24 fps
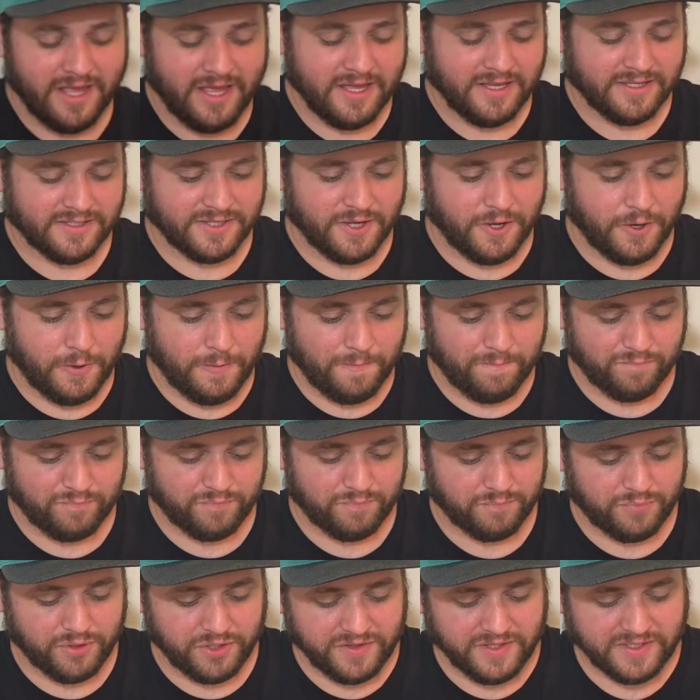So
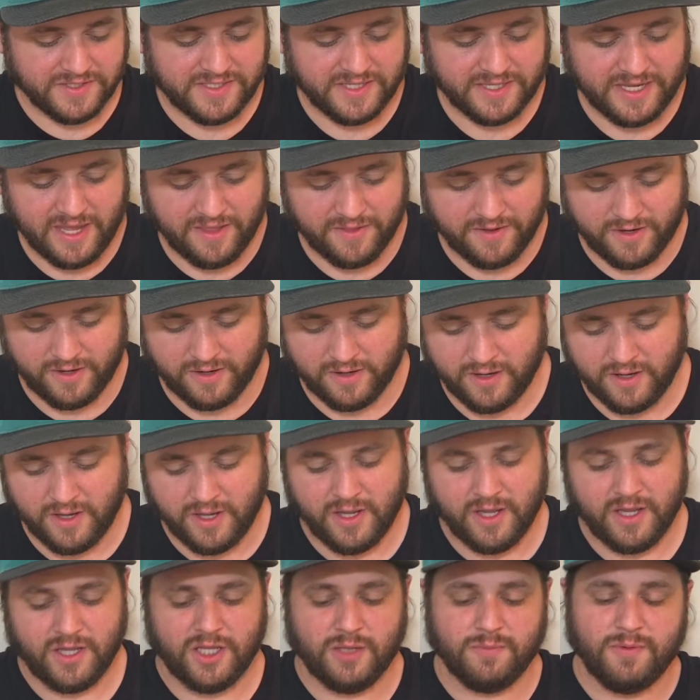putting this together,
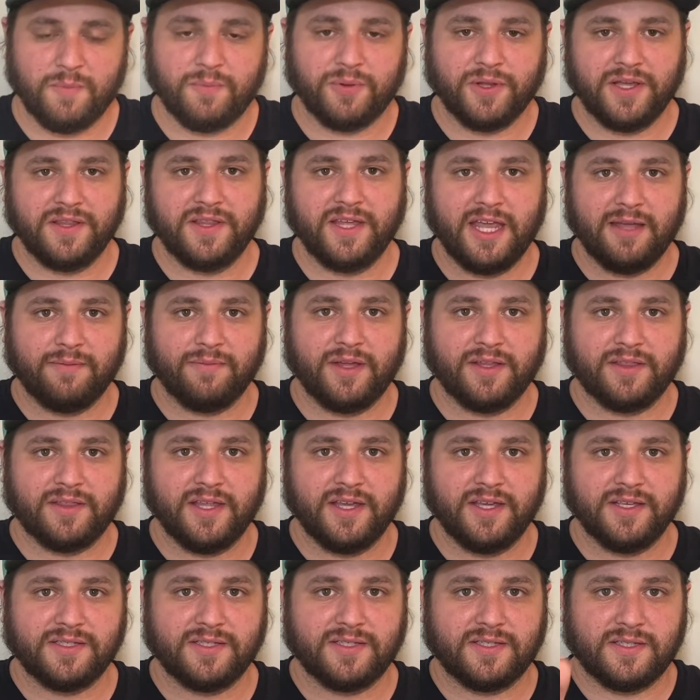you'd be playing the game like
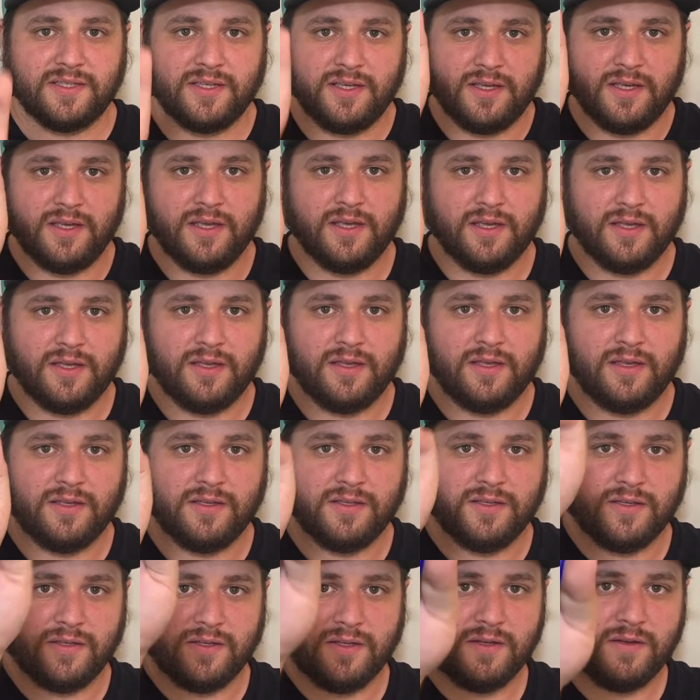this.
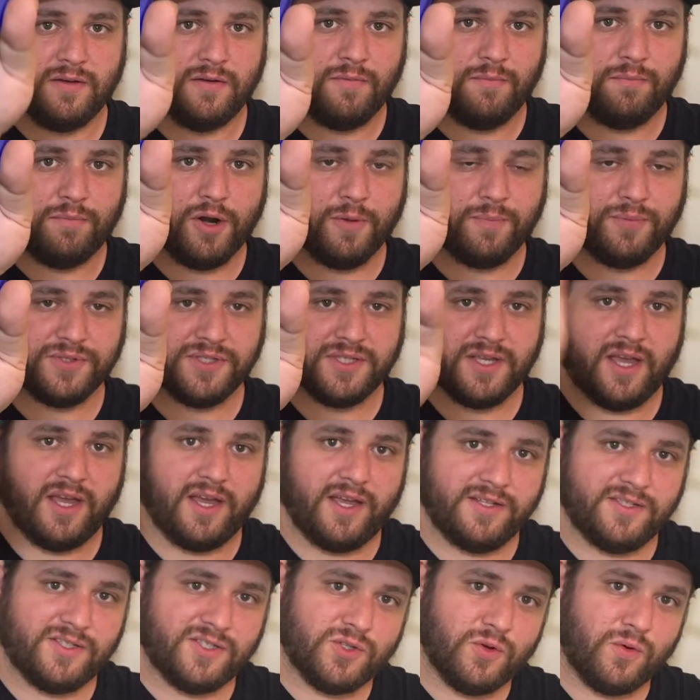Purple
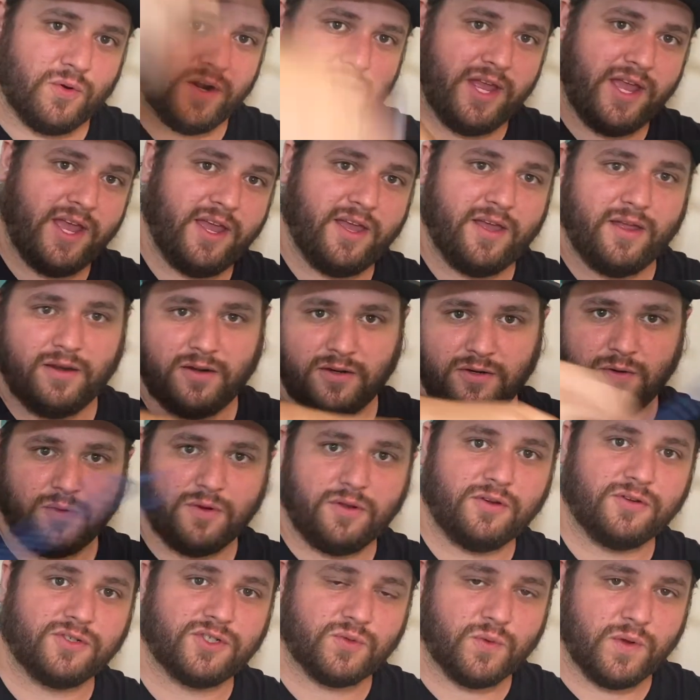side, sword hand, doing
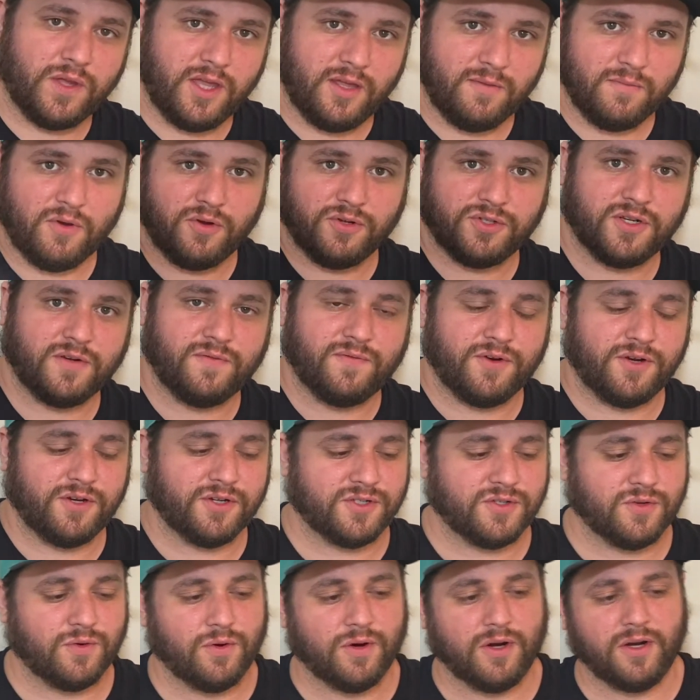your swinging motion for your
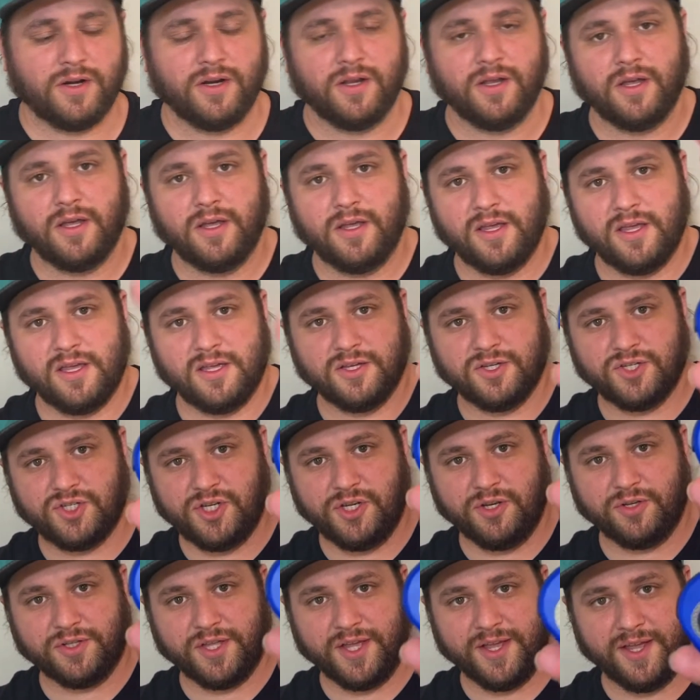sword.
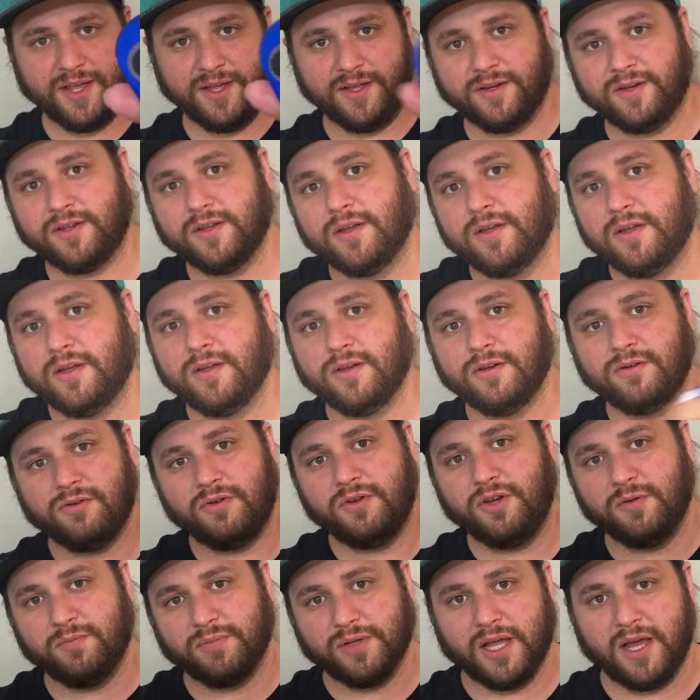Shield hand, doing
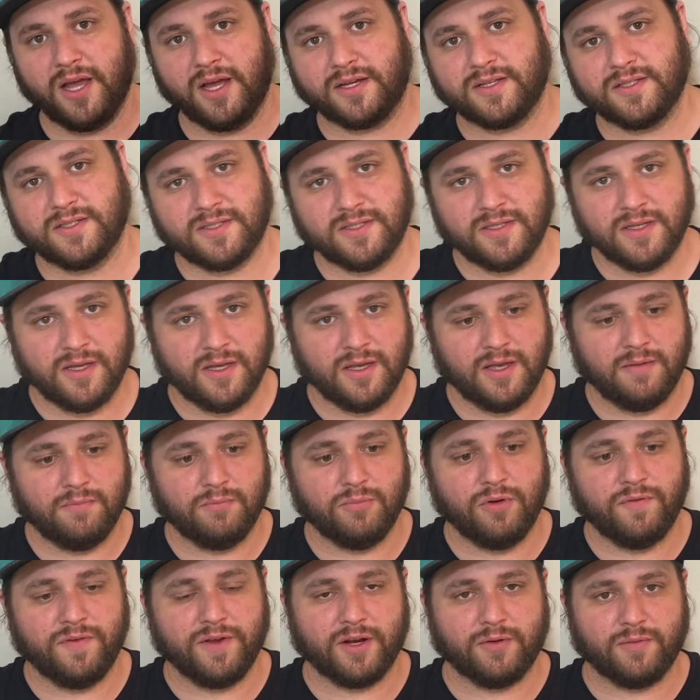your blocks,
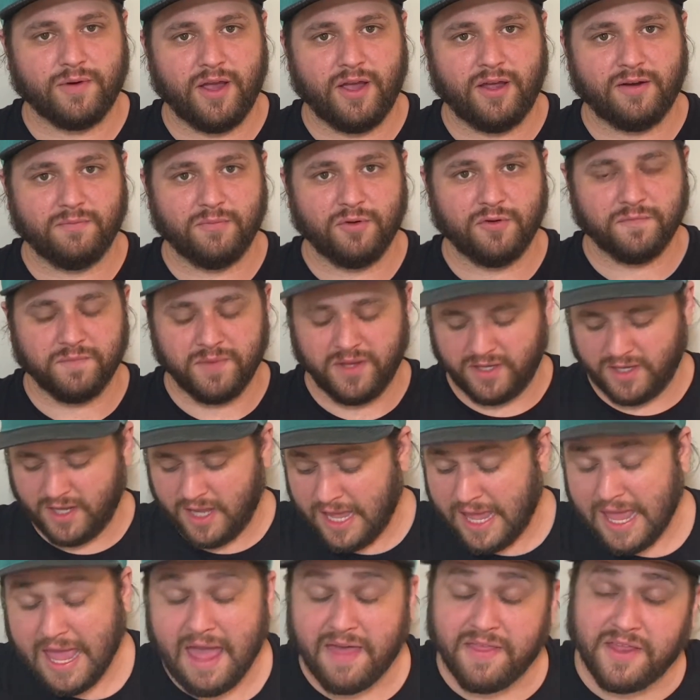moving around, movement.
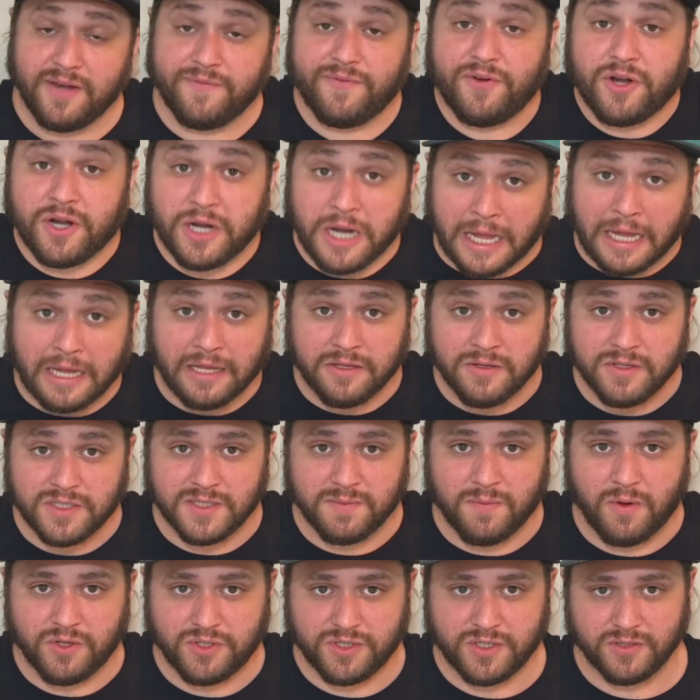And then if you're not using
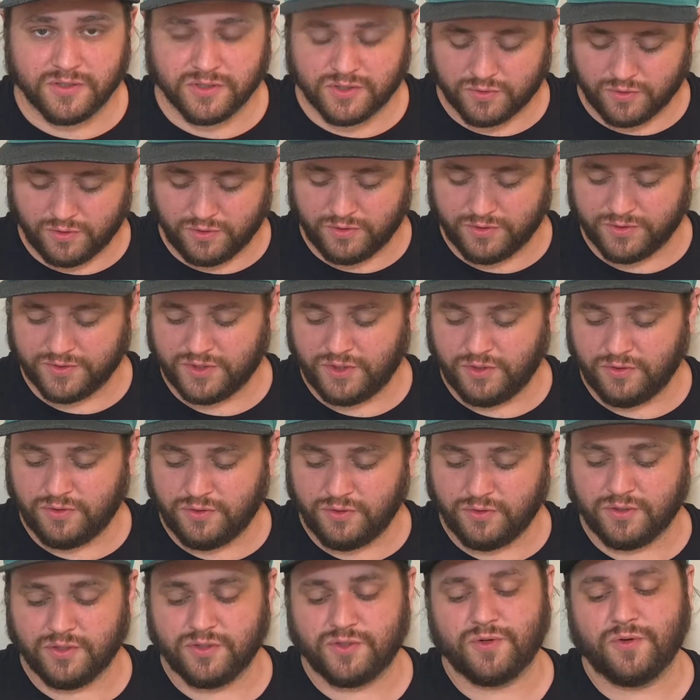motion controls, you do
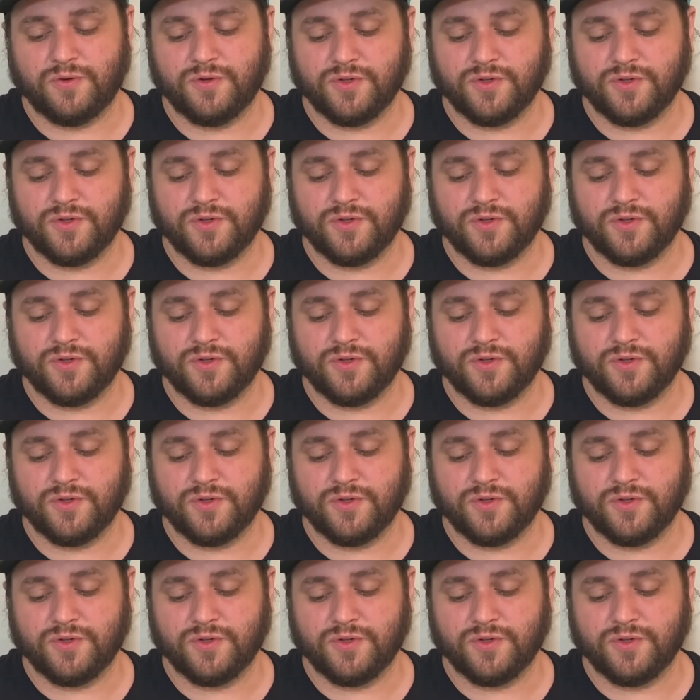control the